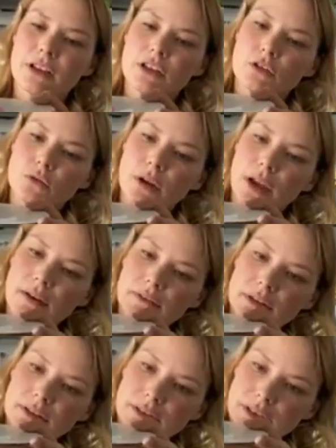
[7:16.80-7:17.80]
So I have
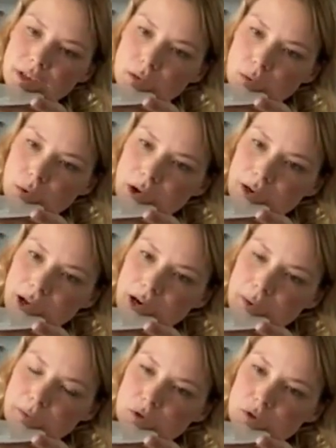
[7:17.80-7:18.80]
this little one, and
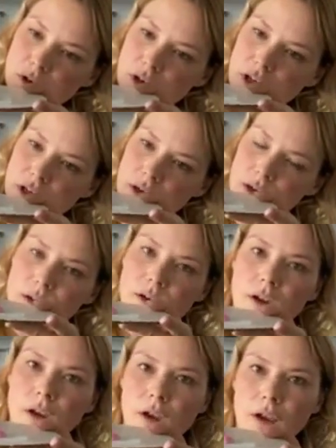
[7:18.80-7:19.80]
I'm starting
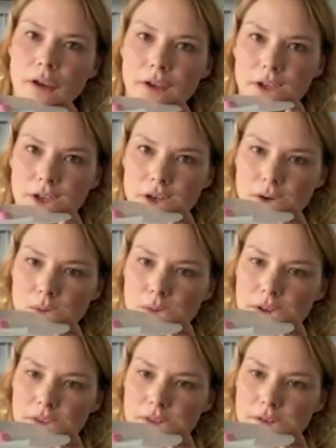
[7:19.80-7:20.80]
here
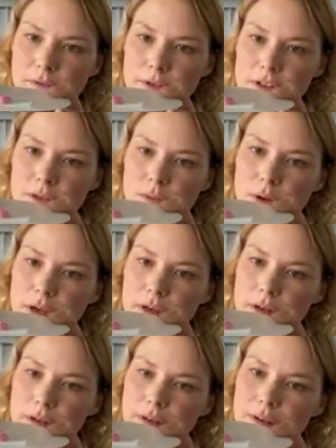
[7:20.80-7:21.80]
with the first
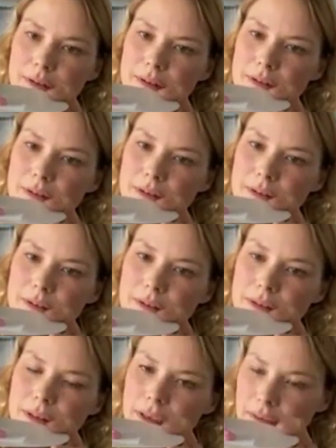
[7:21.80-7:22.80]
one
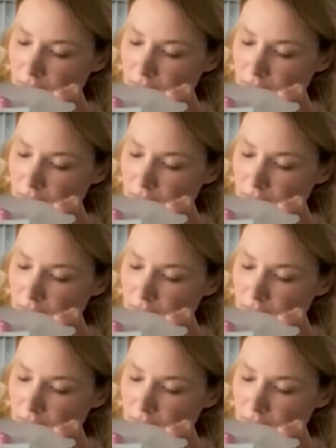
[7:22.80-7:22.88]
like